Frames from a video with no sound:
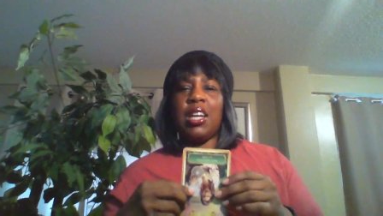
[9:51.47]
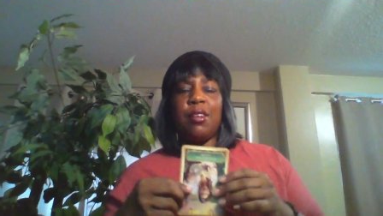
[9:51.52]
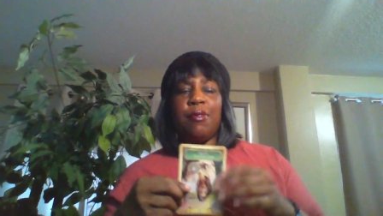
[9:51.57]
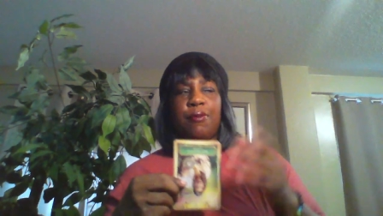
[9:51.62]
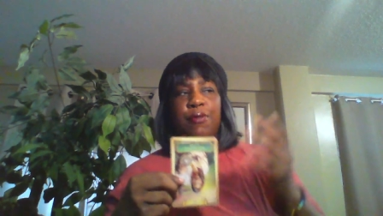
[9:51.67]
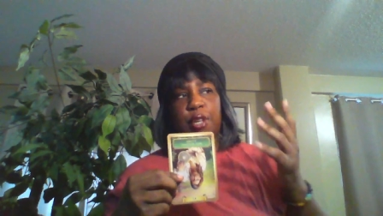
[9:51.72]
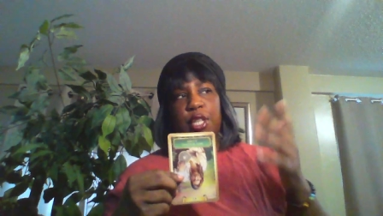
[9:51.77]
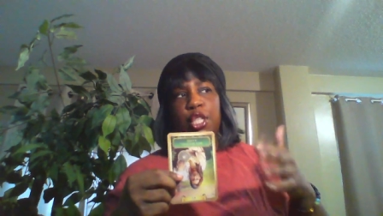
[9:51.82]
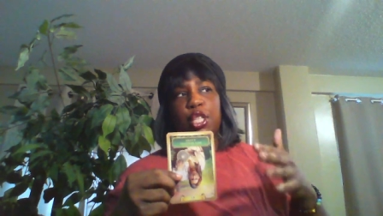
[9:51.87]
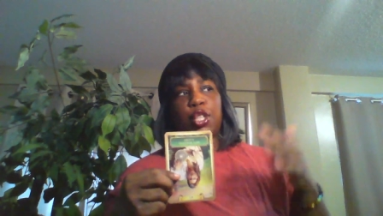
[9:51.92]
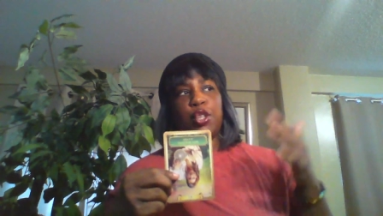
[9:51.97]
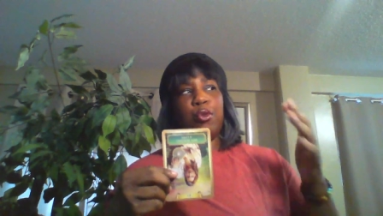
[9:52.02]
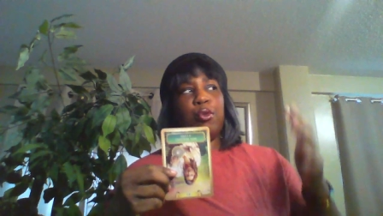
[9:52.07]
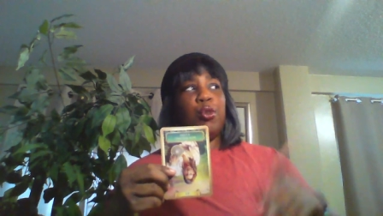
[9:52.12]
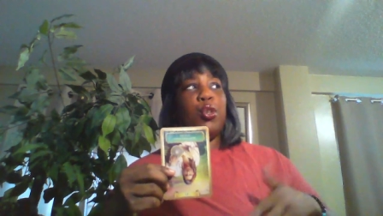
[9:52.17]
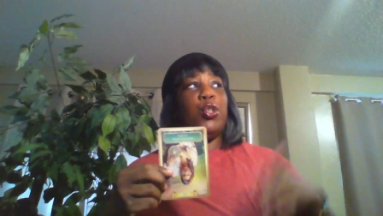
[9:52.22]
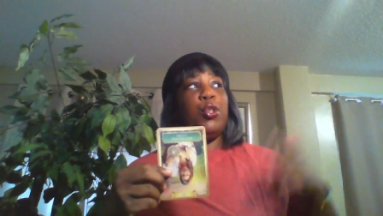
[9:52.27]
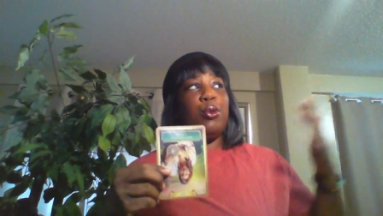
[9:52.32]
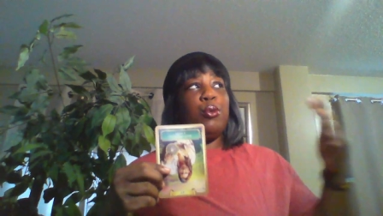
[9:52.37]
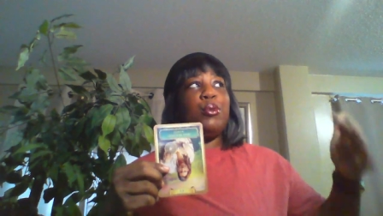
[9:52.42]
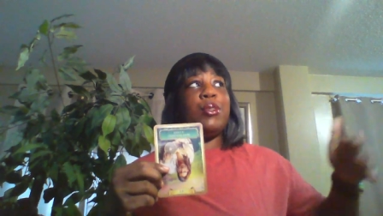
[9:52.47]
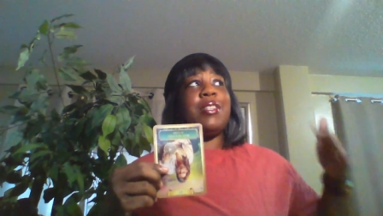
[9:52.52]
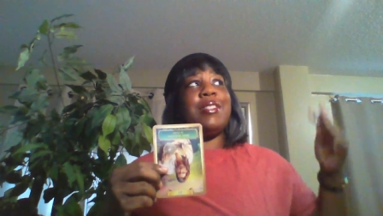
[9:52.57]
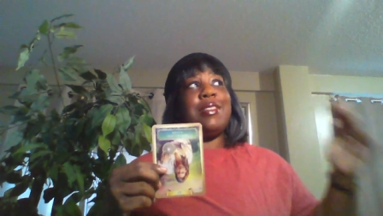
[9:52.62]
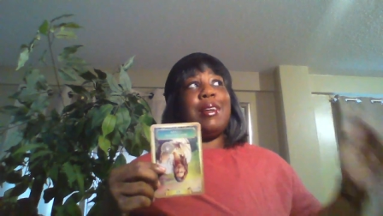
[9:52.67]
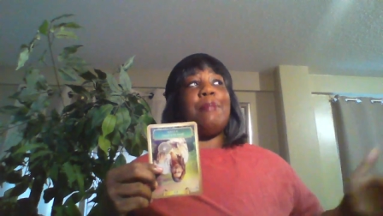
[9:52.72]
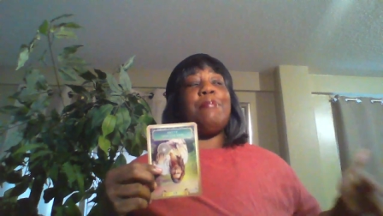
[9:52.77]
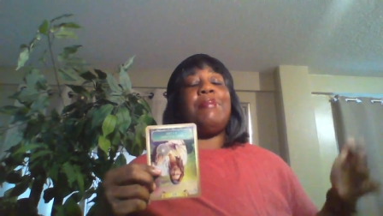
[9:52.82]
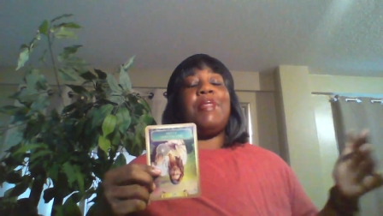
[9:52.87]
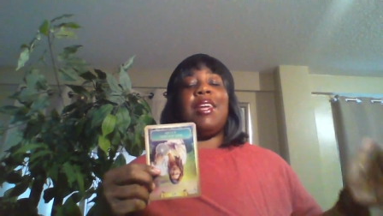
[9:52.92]
convince you to do
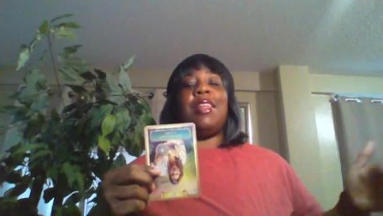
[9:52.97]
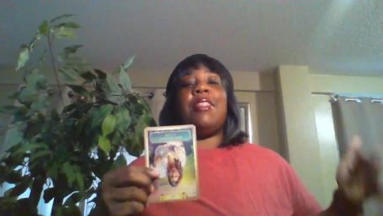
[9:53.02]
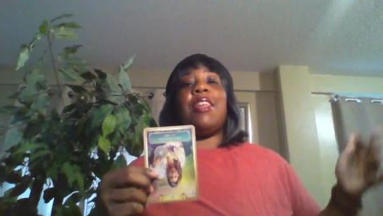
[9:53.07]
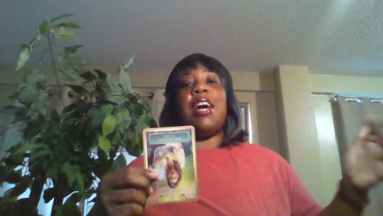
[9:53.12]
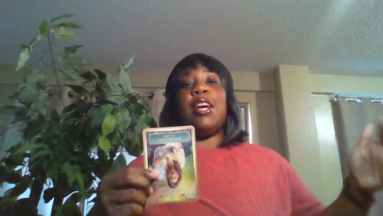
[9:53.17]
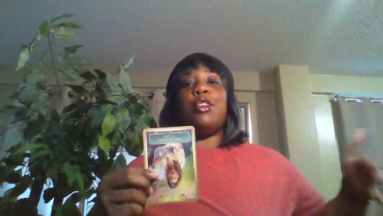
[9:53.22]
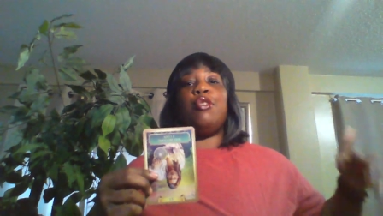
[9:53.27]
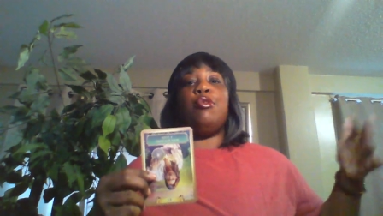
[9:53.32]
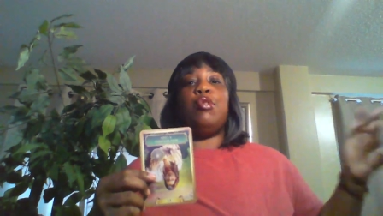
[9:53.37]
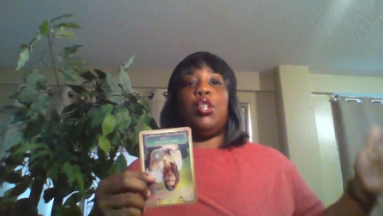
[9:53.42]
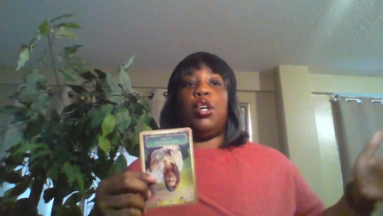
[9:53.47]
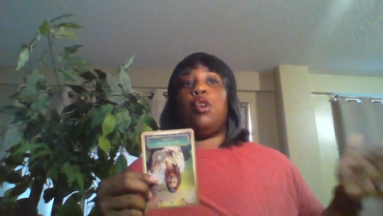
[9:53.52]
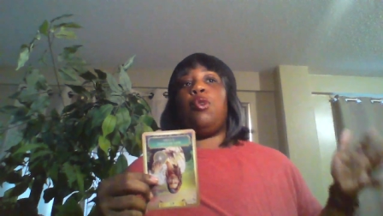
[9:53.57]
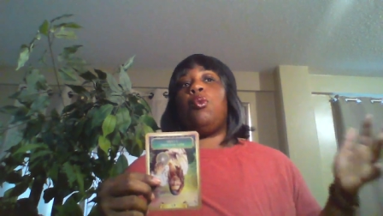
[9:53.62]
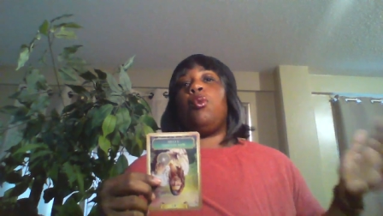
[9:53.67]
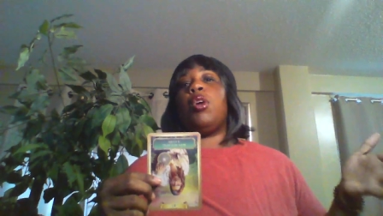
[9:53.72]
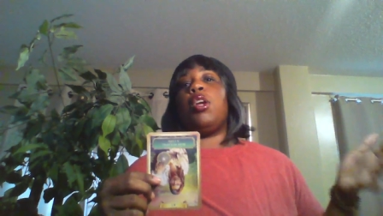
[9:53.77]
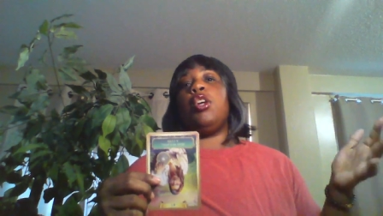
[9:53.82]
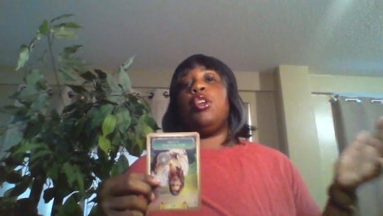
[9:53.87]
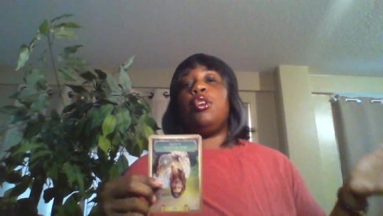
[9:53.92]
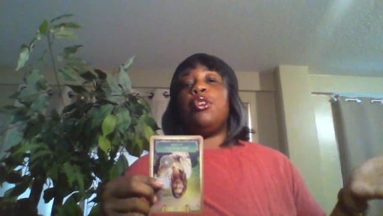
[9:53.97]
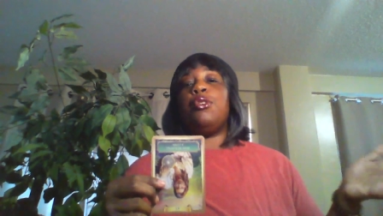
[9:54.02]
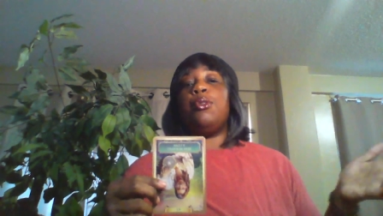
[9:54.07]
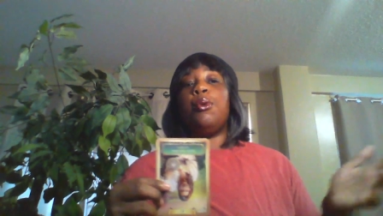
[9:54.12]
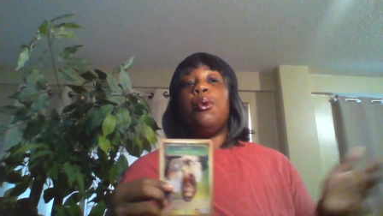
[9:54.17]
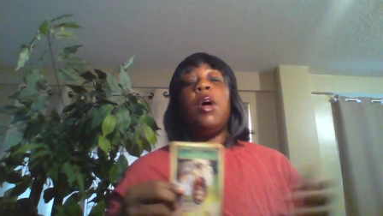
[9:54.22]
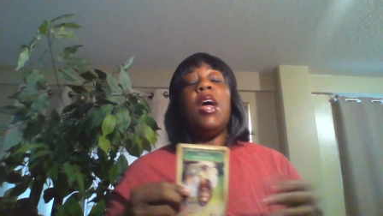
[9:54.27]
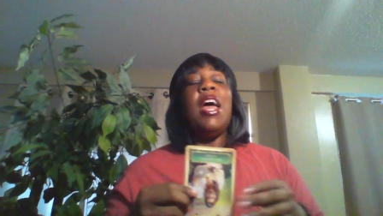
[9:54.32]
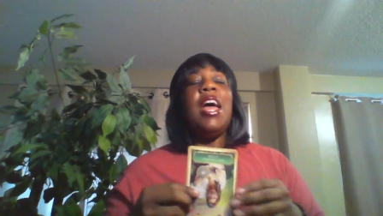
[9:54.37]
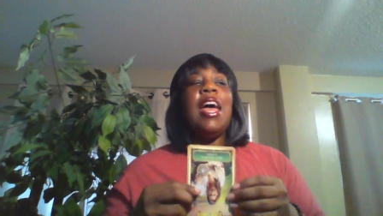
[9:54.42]
something that you don't want to do.